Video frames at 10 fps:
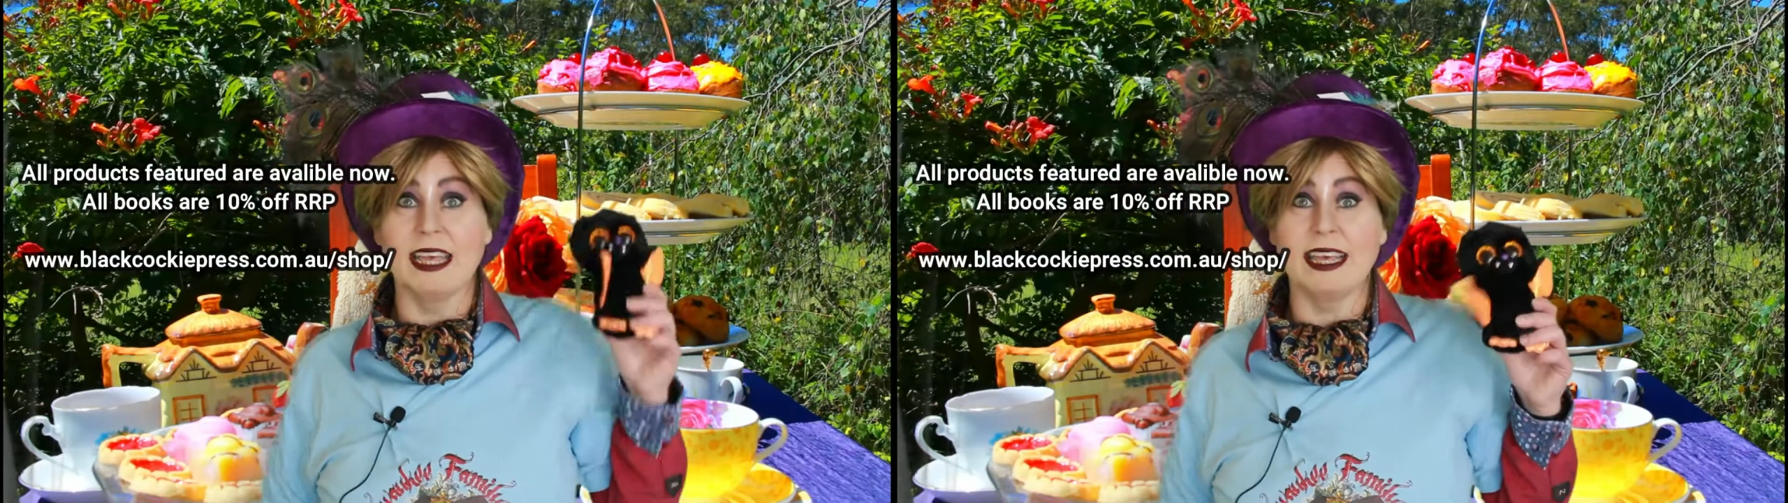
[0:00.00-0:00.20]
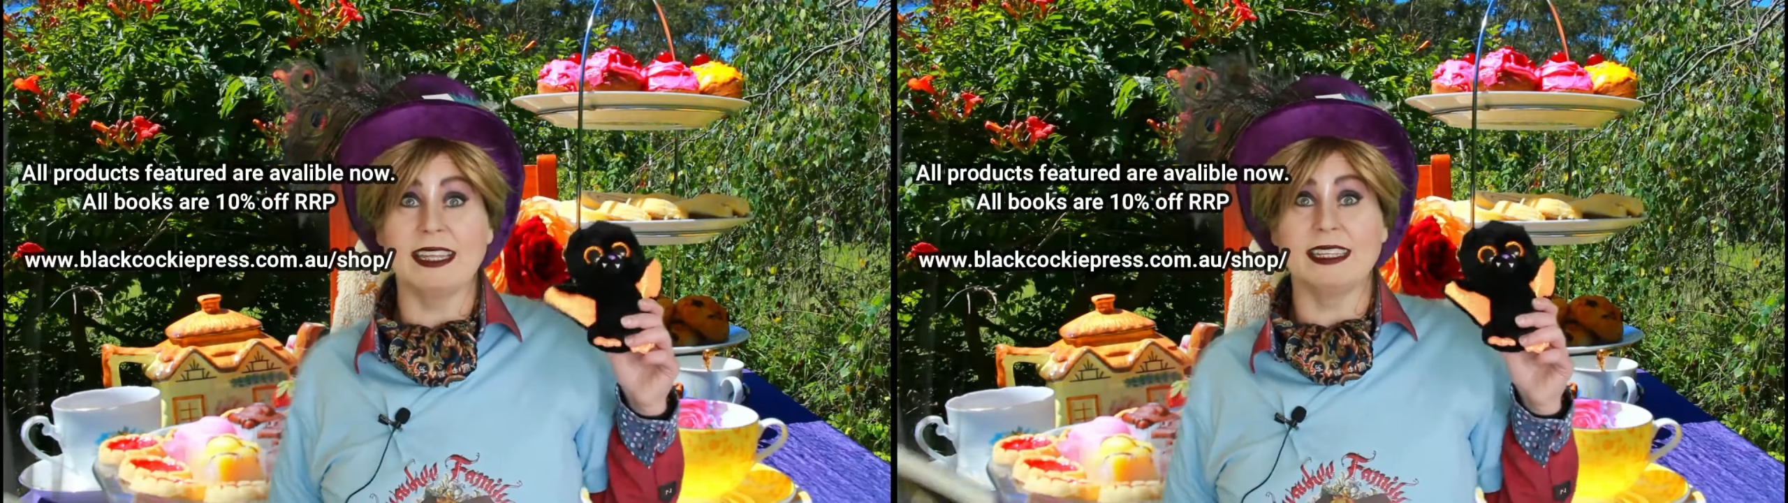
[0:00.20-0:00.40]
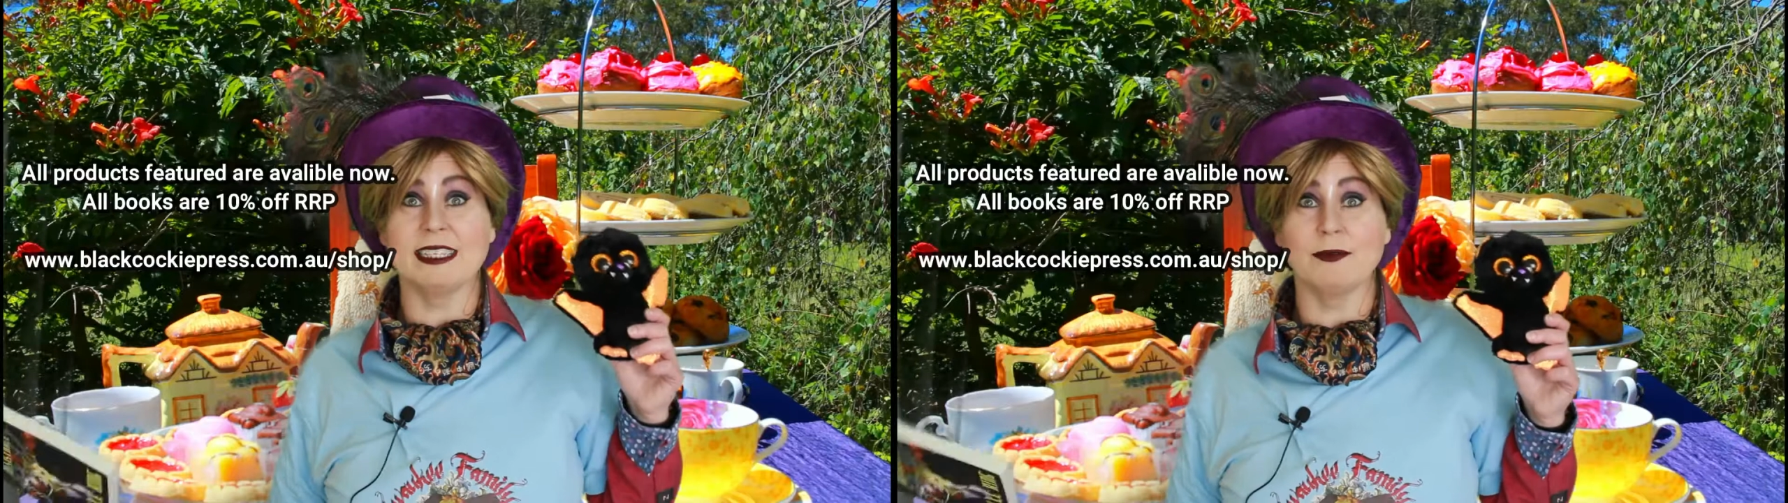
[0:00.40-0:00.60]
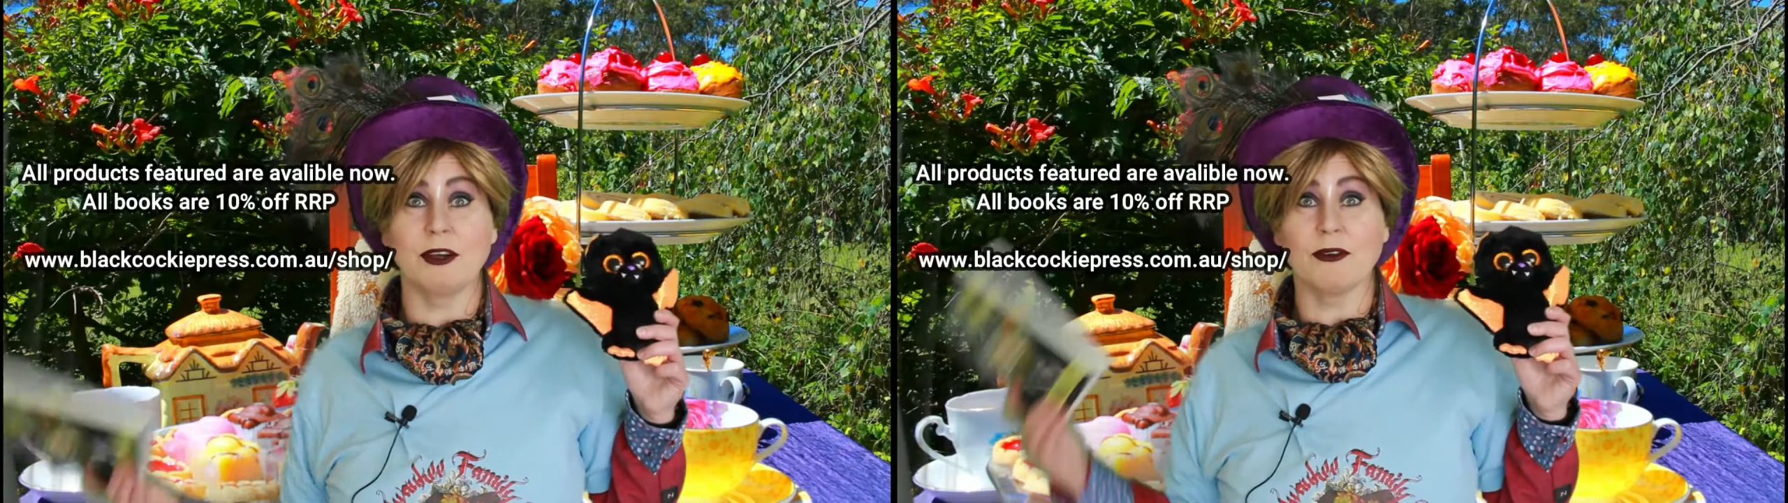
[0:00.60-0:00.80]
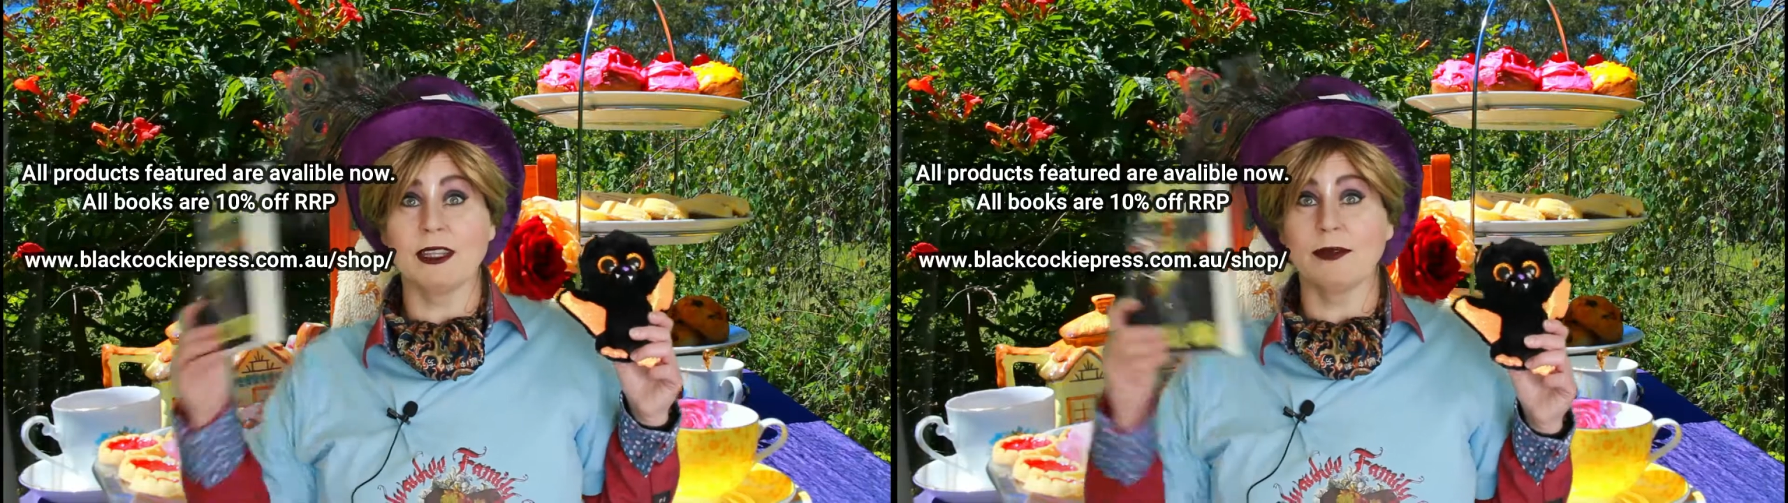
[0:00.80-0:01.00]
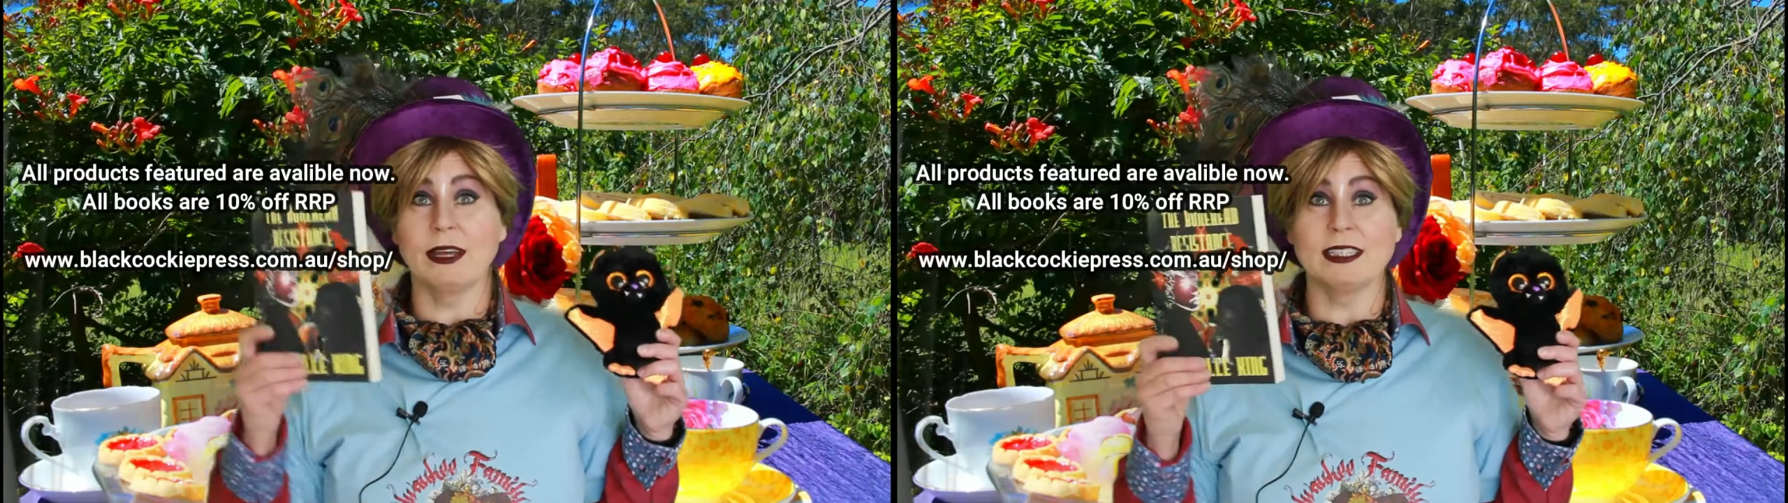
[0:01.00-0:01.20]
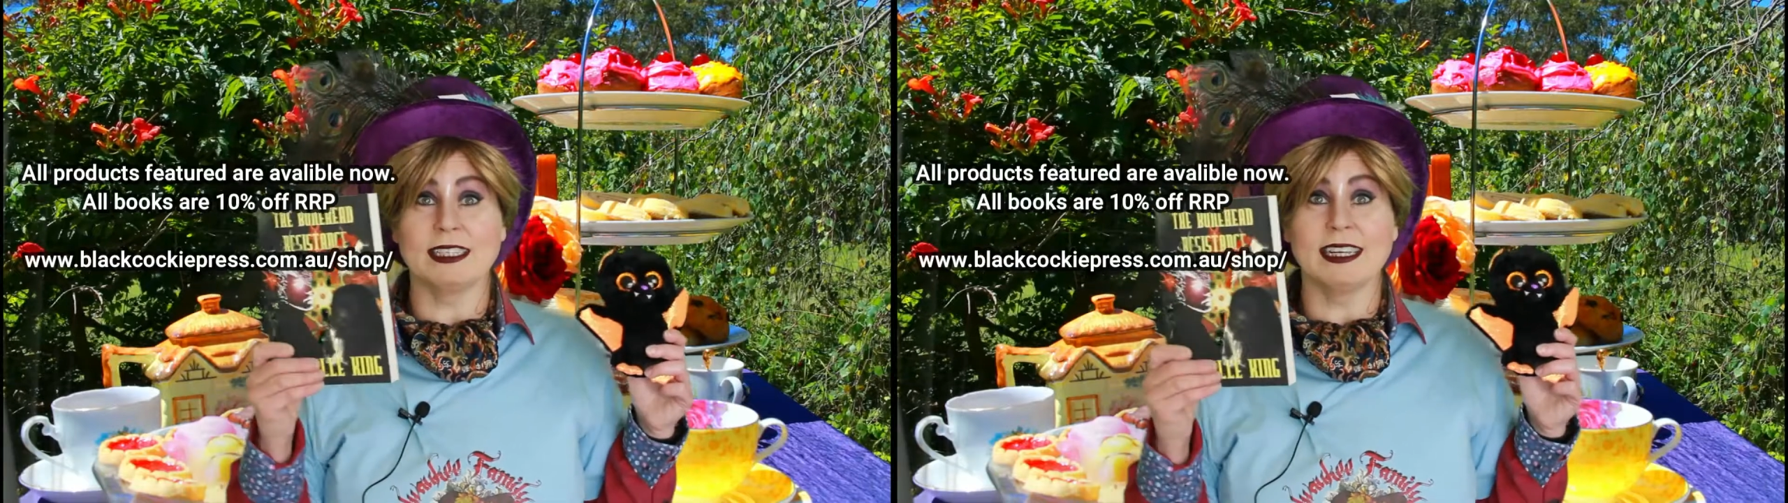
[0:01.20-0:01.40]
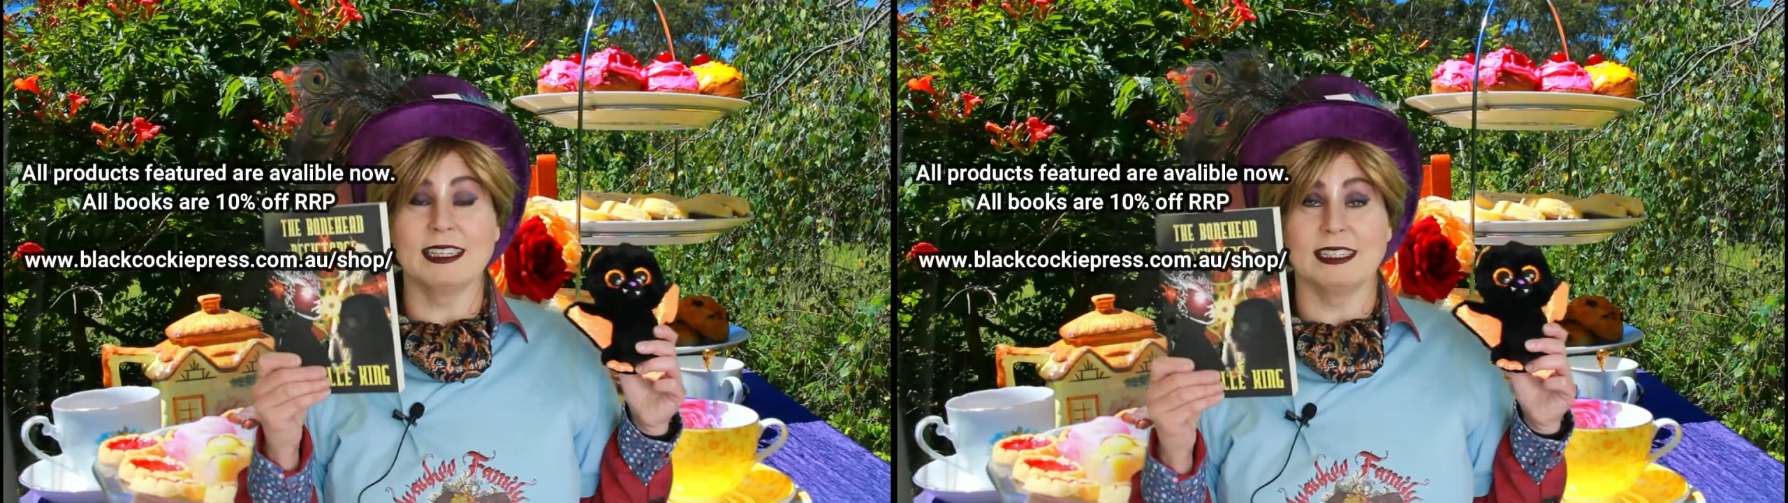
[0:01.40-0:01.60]
Yeah, there's the book with the
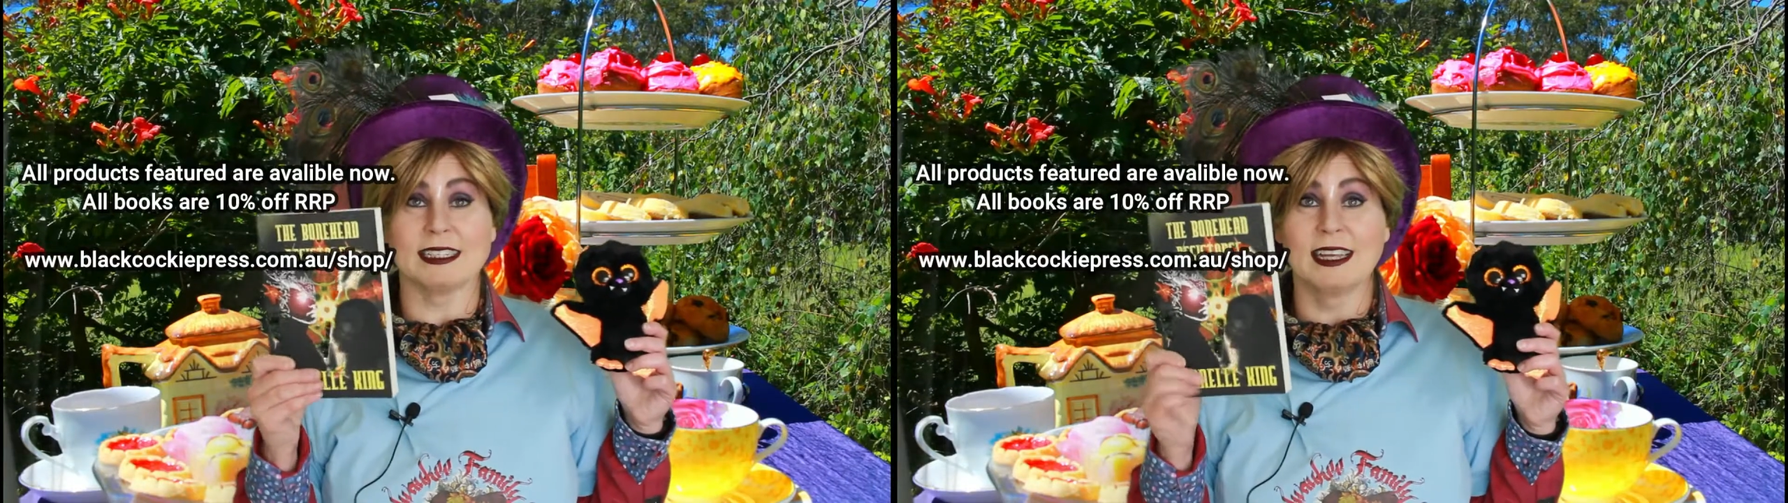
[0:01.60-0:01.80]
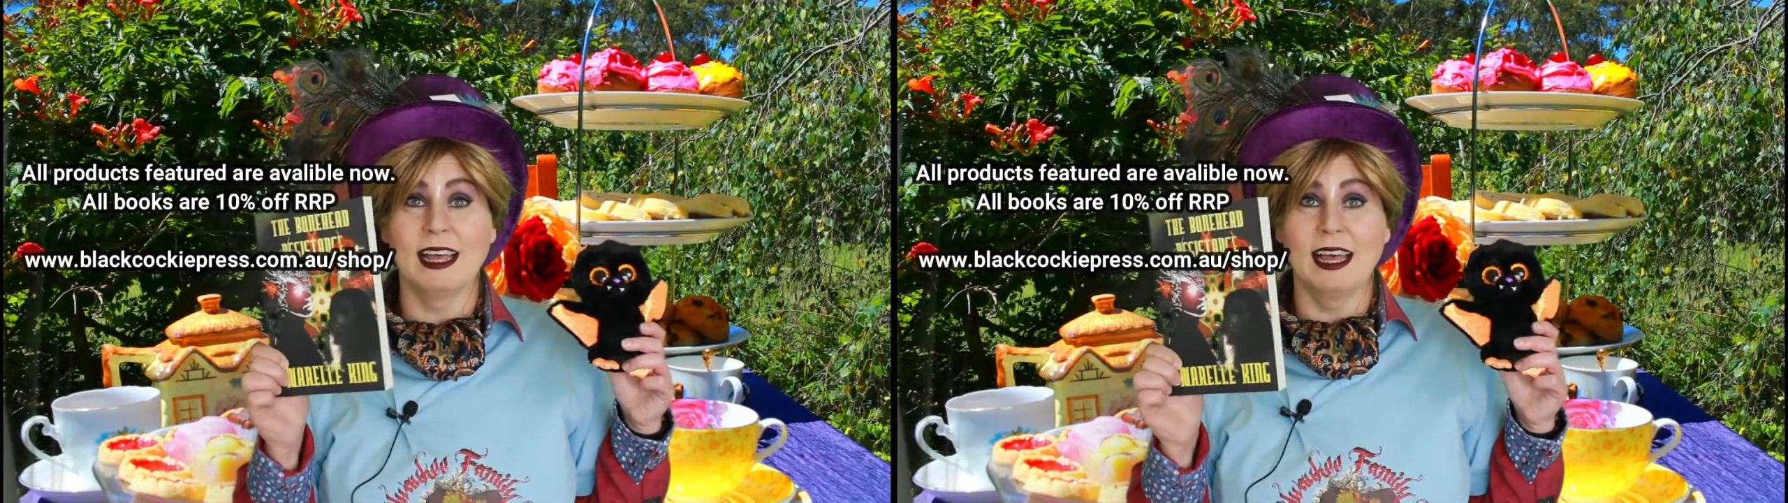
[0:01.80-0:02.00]
monsters.